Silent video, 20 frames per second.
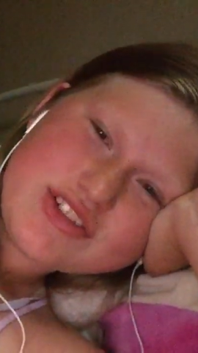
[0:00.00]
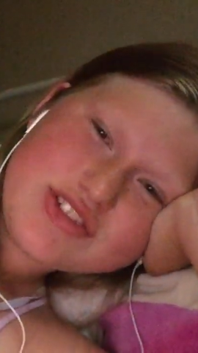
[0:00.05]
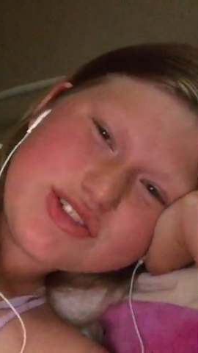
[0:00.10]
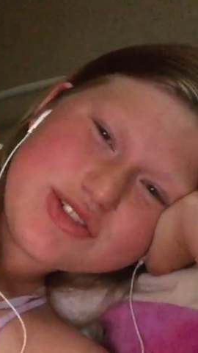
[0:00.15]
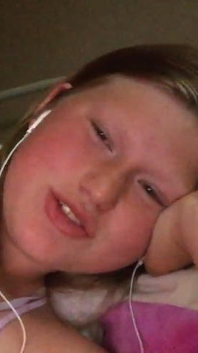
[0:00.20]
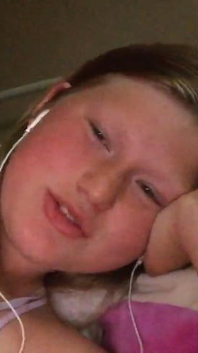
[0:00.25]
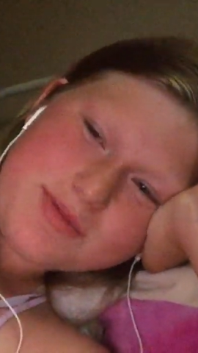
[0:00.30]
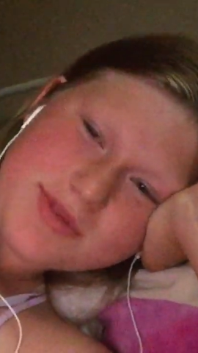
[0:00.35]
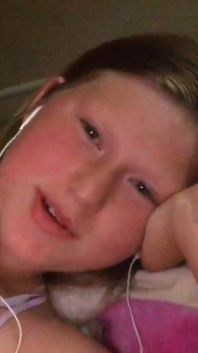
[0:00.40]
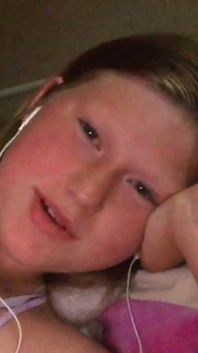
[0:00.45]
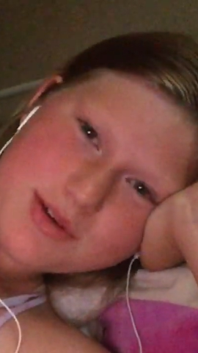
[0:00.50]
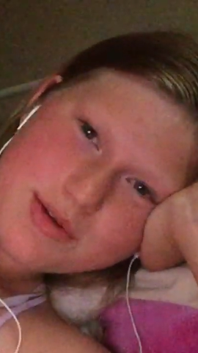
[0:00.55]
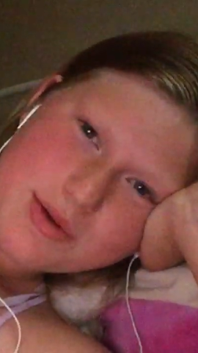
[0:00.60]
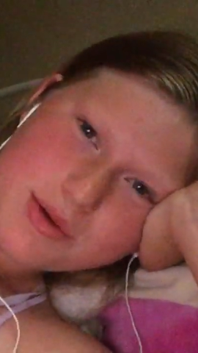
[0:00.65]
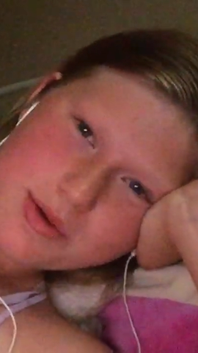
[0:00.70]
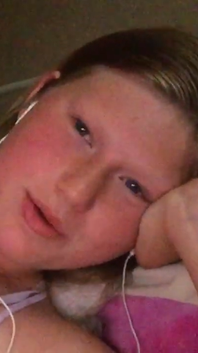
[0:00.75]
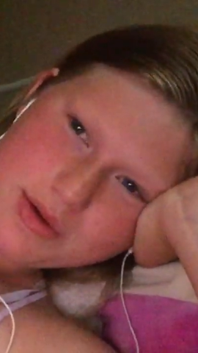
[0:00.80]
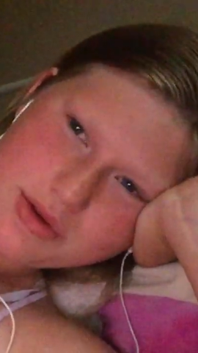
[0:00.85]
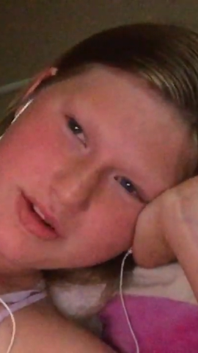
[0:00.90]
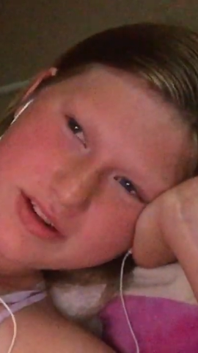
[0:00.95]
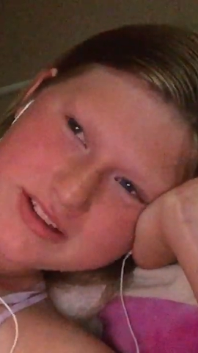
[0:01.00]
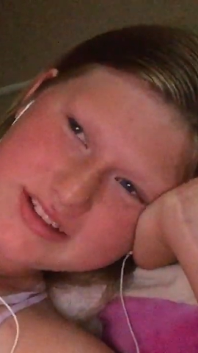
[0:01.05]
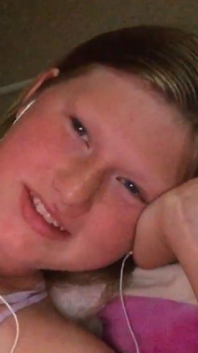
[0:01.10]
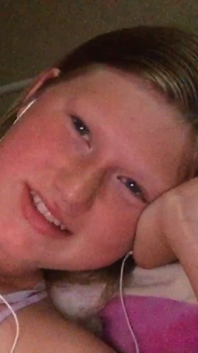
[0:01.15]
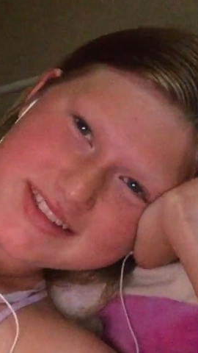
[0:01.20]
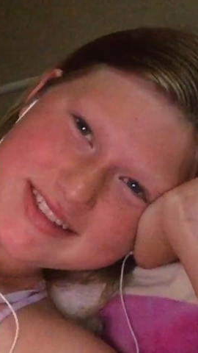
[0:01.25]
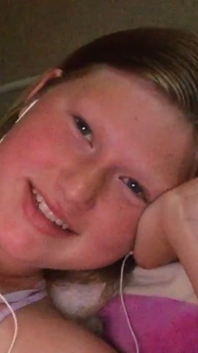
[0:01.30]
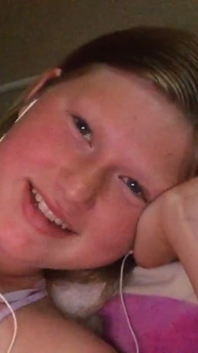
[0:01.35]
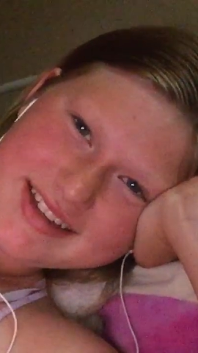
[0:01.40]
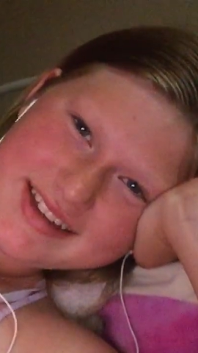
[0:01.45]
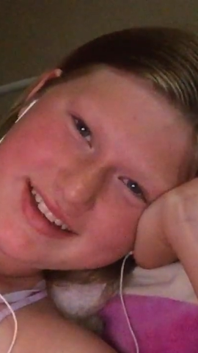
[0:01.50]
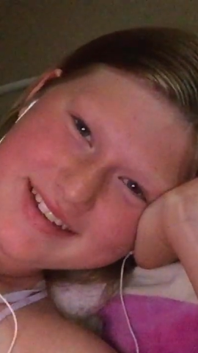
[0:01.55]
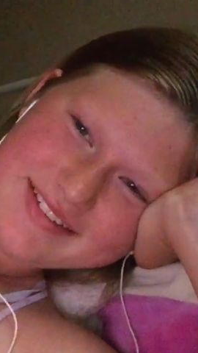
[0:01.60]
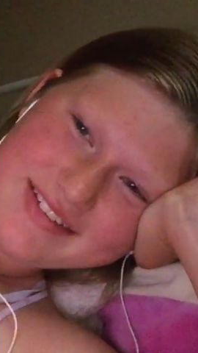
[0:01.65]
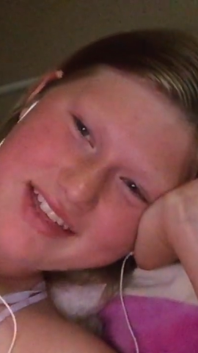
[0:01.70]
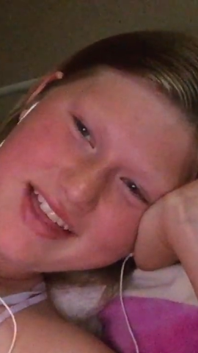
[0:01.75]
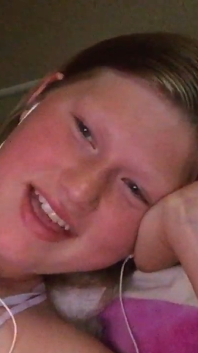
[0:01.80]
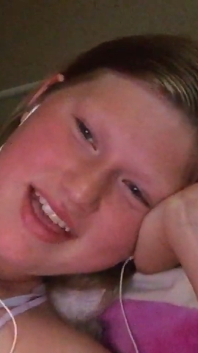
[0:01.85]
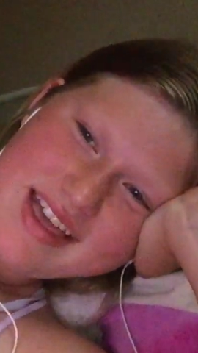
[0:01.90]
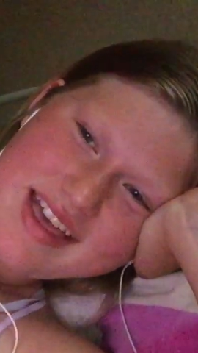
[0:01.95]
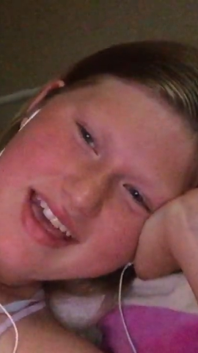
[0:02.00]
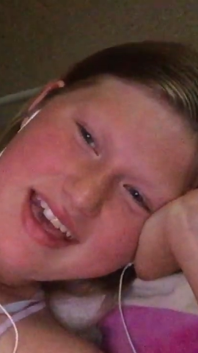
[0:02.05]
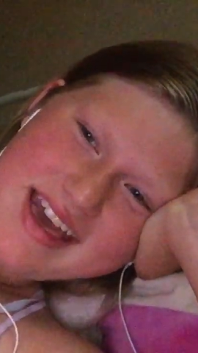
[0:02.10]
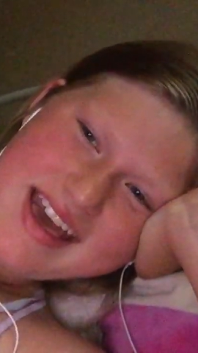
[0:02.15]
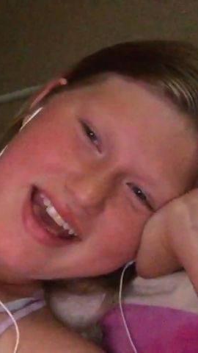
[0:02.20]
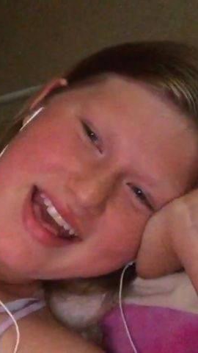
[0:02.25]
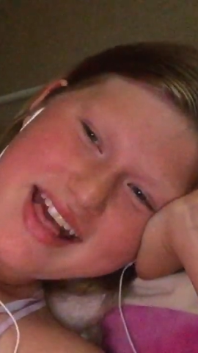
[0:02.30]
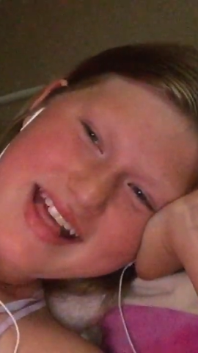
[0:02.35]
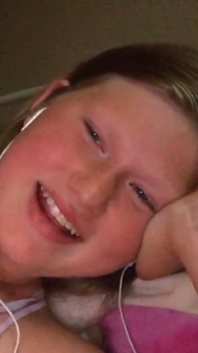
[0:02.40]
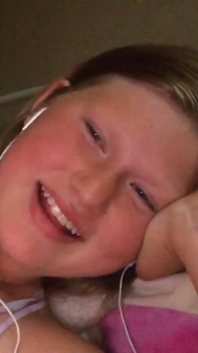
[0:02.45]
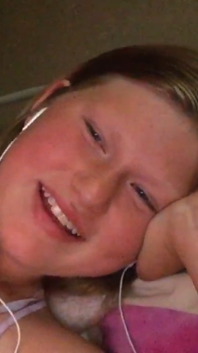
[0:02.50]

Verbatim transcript: super cool and stuff and